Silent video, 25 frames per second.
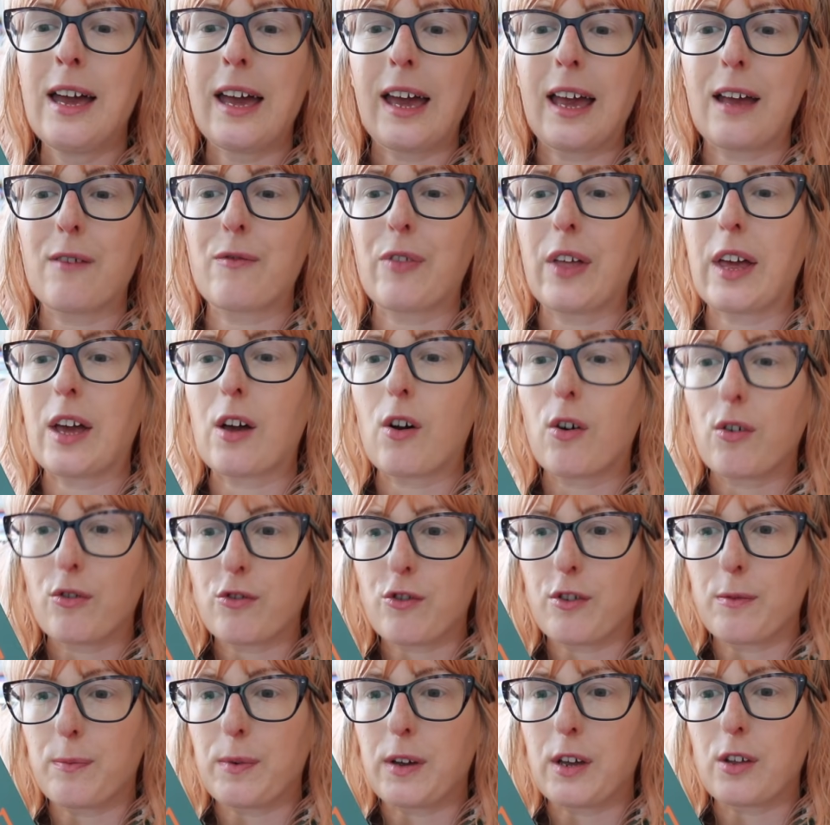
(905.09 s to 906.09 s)
if they
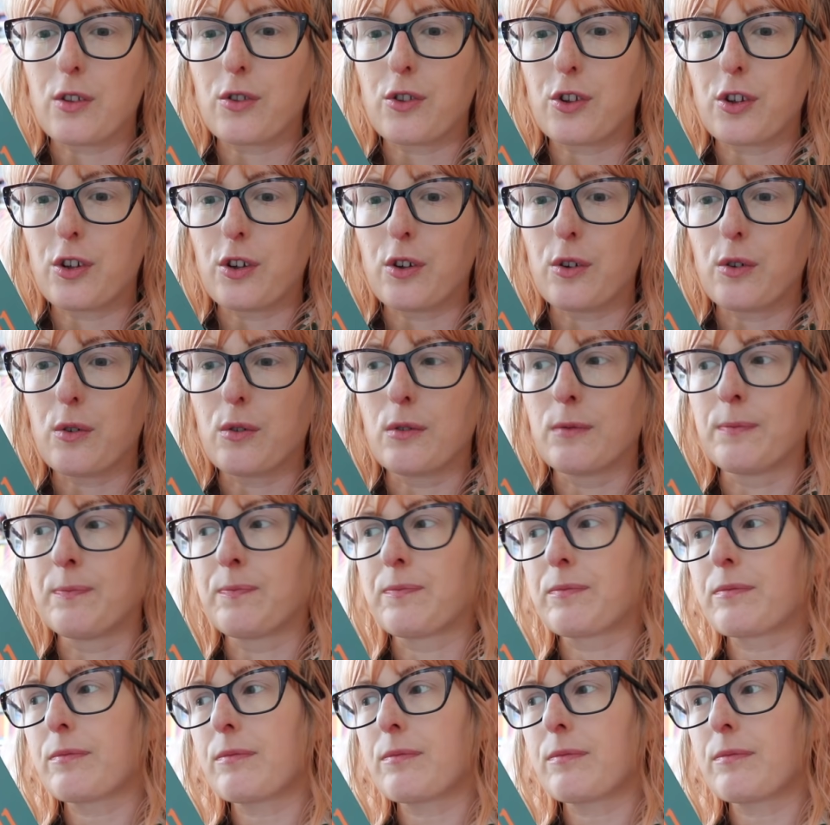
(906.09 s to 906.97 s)
contribute to